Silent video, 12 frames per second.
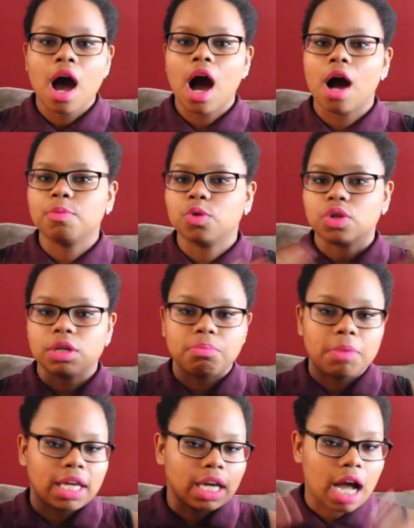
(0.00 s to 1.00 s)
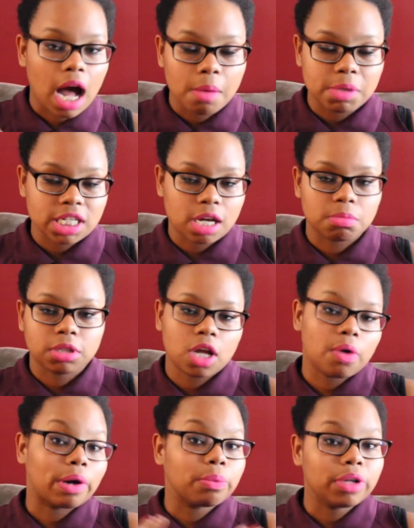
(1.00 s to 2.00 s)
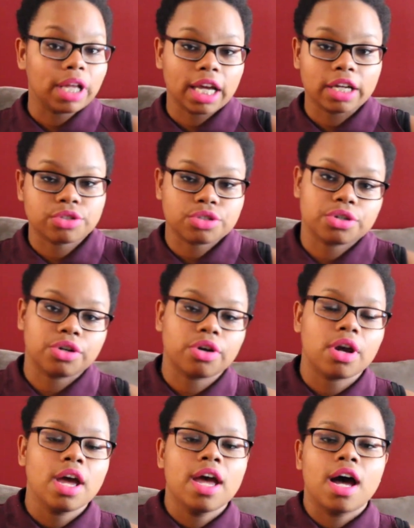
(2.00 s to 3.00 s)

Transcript: You can make a comment down below. I will answer.